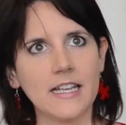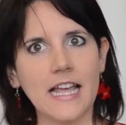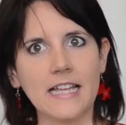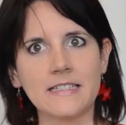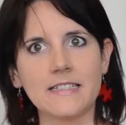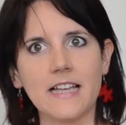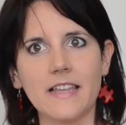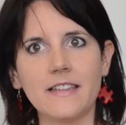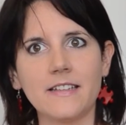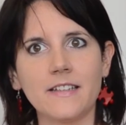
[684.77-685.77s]
And I
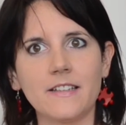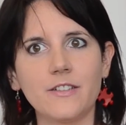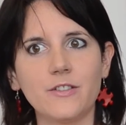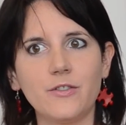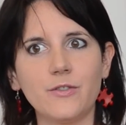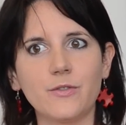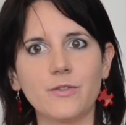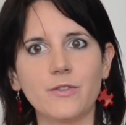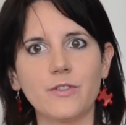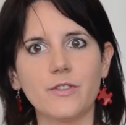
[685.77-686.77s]
think
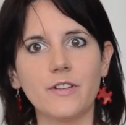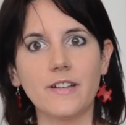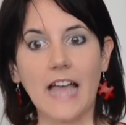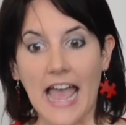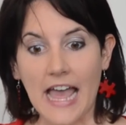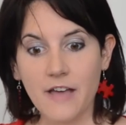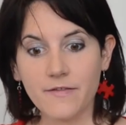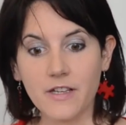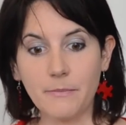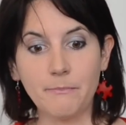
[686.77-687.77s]
to have
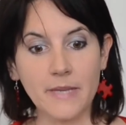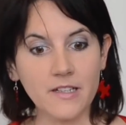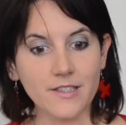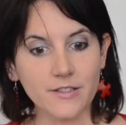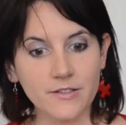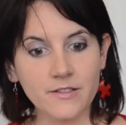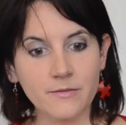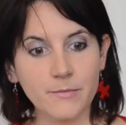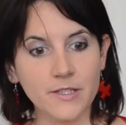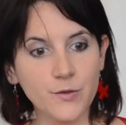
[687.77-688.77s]
a billion
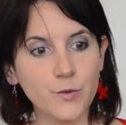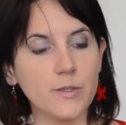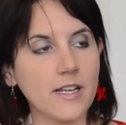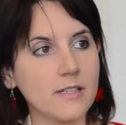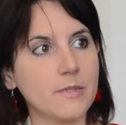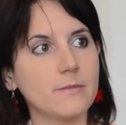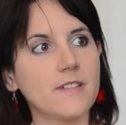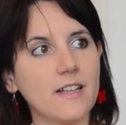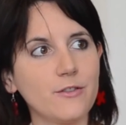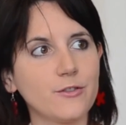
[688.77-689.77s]
but do what other people
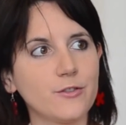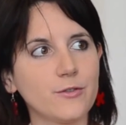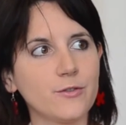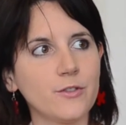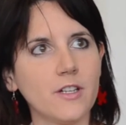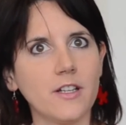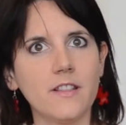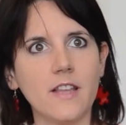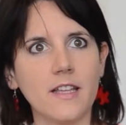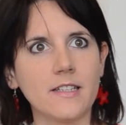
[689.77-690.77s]
tell you to do,
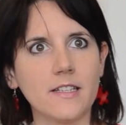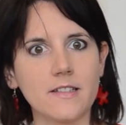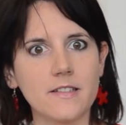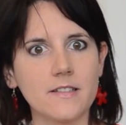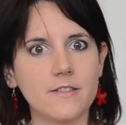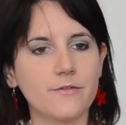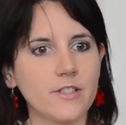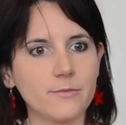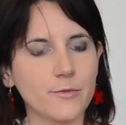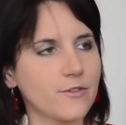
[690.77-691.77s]
then it's the
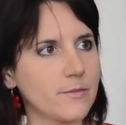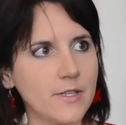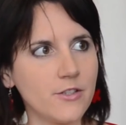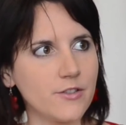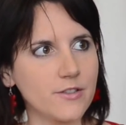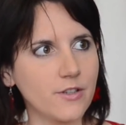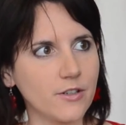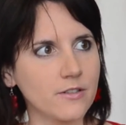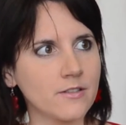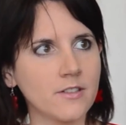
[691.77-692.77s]
freedom of speech is
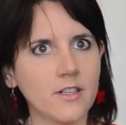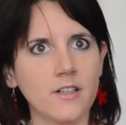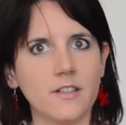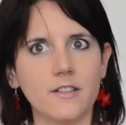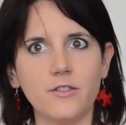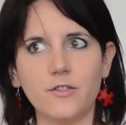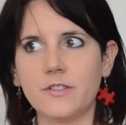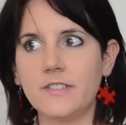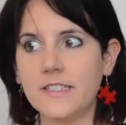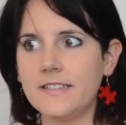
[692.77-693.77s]
gone. You're
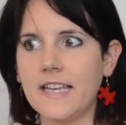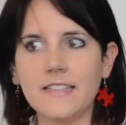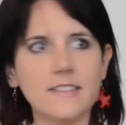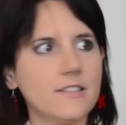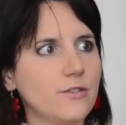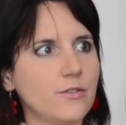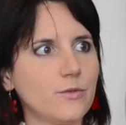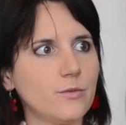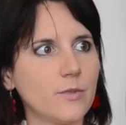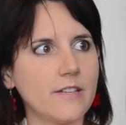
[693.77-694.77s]
dictated to
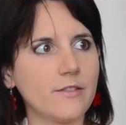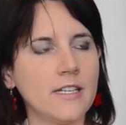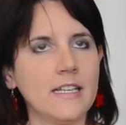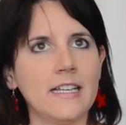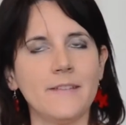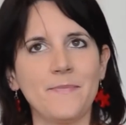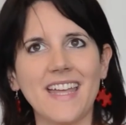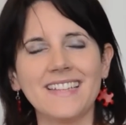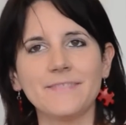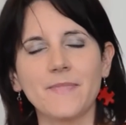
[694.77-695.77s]
do whatever.
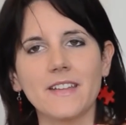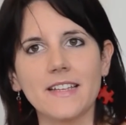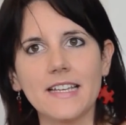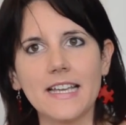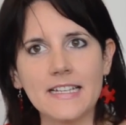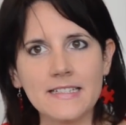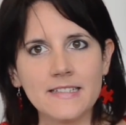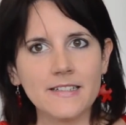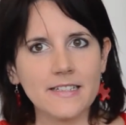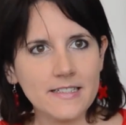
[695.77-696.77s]
And it is
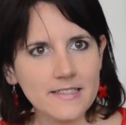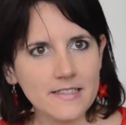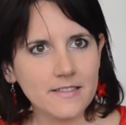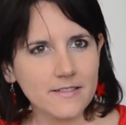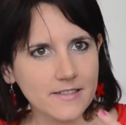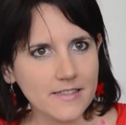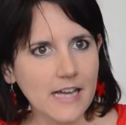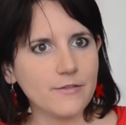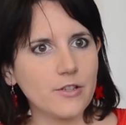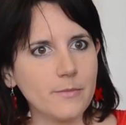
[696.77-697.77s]
a it is a
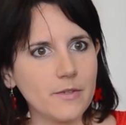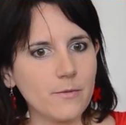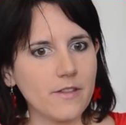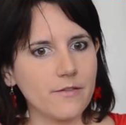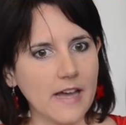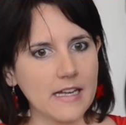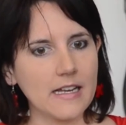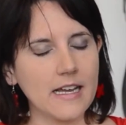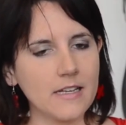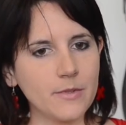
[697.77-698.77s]
tough topic with a fine
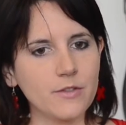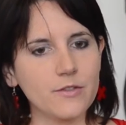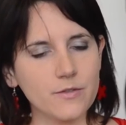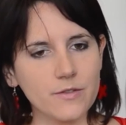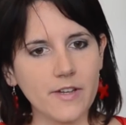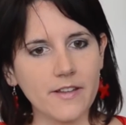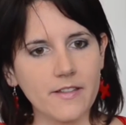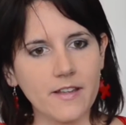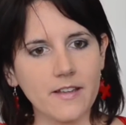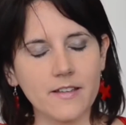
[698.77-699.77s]
line because also I
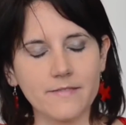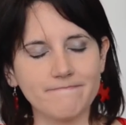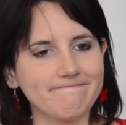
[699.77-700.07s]
think